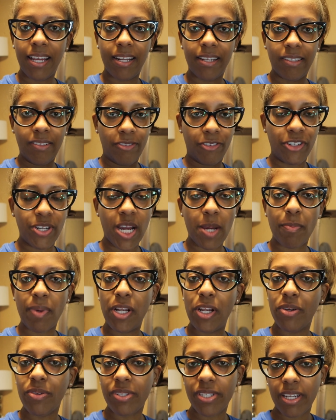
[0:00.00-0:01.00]
and create my
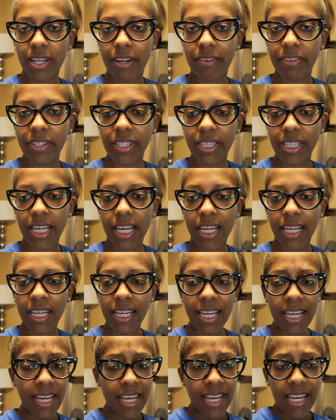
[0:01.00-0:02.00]
notes and everything
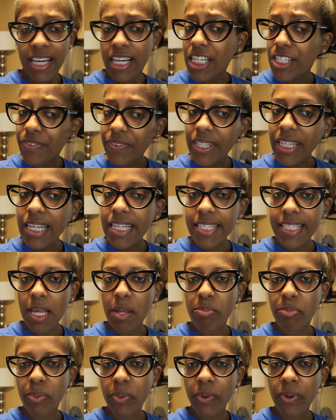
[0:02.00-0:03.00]
it's really
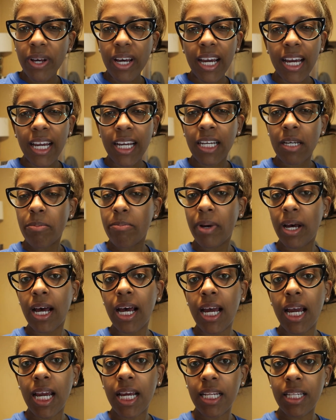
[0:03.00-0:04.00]
simple i
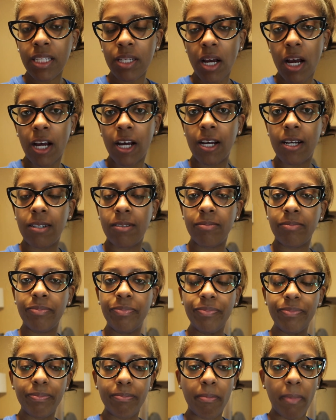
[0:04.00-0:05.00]
combined
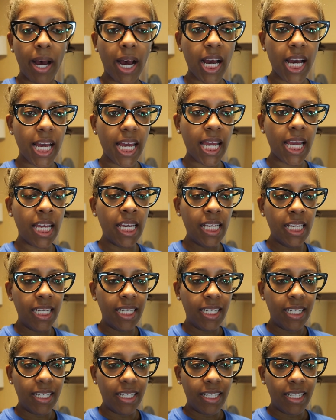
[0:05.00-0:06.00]
um, my
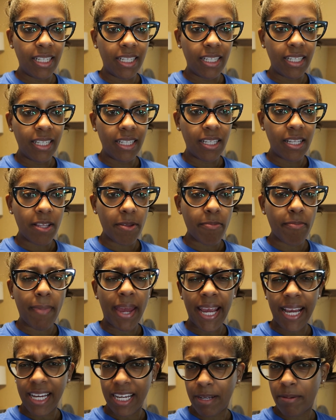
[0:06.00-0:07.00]

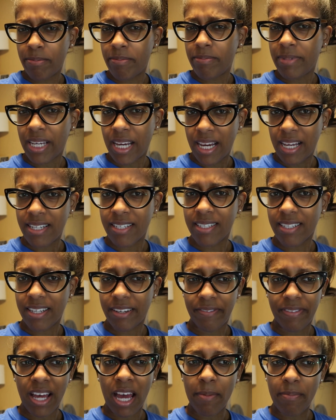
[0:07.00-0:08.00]
makeup desk
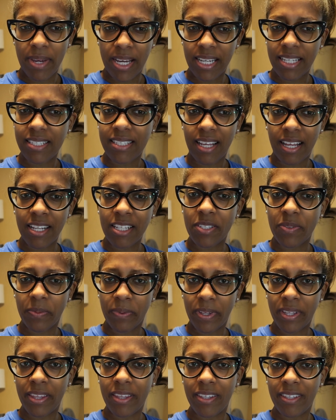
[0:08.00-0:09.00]
if that makes sense
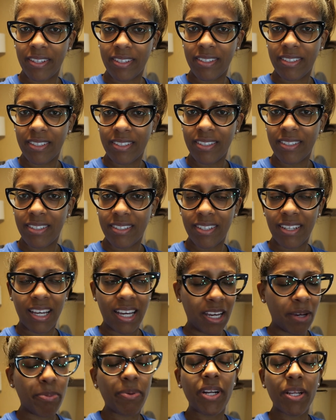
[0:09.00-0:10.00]
with
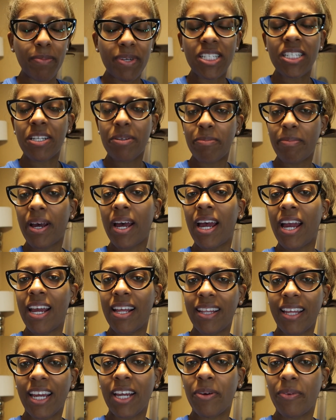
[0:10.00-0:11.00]
I pretty much
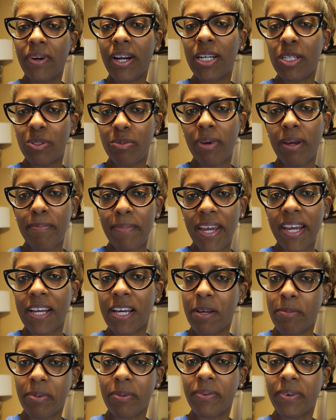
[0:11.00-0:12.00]
combine like where I do my
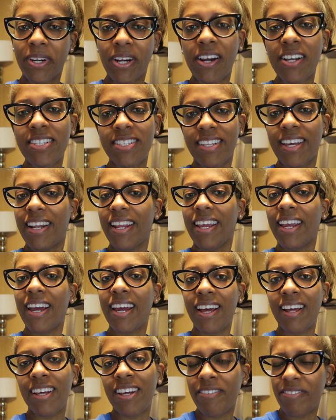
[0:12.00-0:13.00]
makeup and where I study
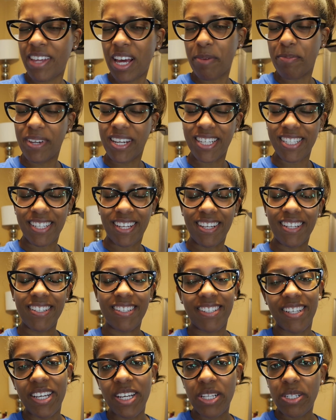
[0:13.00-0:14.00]
at, if that makes
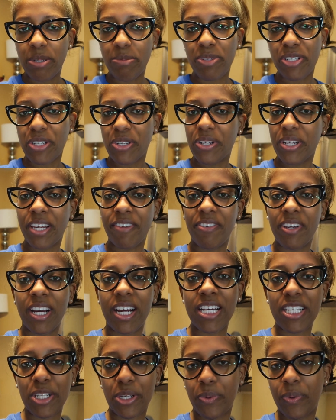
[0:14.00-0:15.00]
sense. So I'm just gonna give you
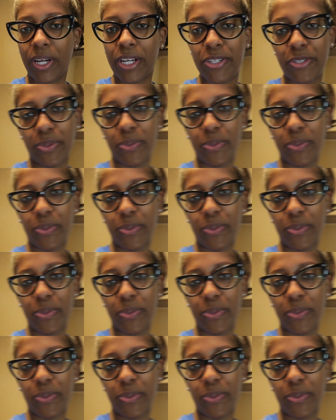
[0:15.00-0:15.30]
guys a quick